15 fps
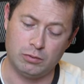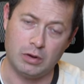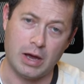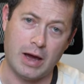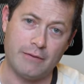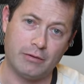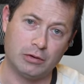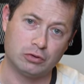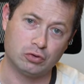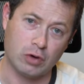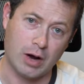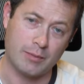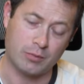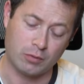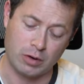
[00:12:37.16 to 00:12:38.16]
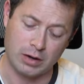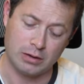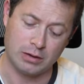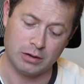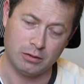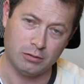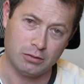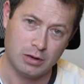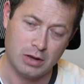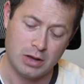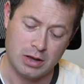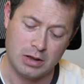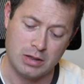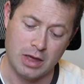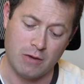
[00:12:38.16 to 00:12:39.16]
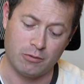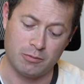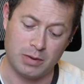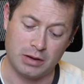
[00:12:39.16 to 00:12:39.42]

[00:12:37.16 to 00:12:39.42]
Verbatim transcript: have a drop right there, that would